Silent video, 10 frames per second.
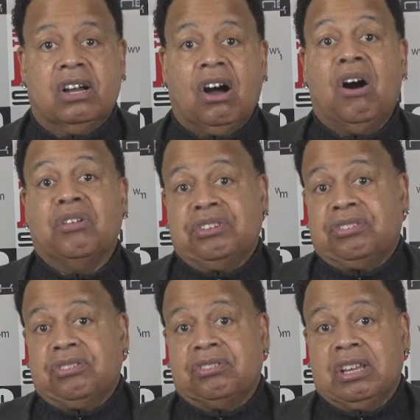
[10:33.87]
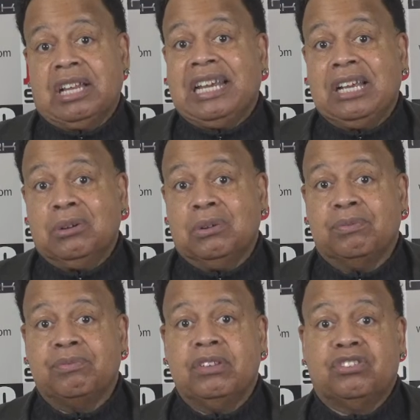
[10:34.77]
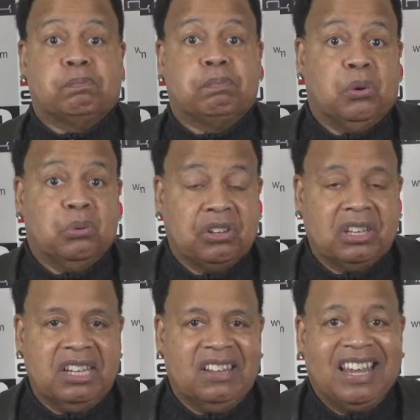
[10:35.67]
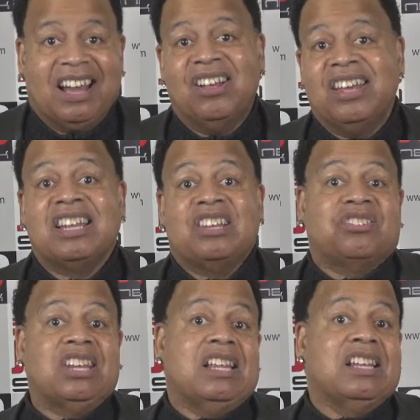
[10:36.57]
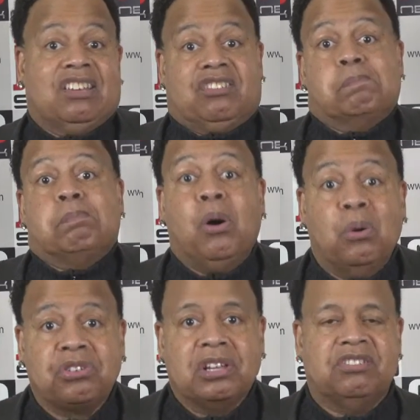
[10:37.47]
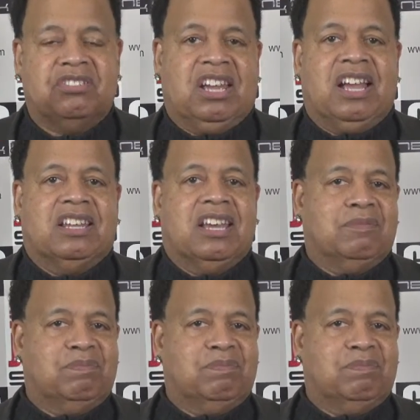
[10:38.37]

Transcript: all this is illegal, supposedly. Now, they say that supposedly she had that.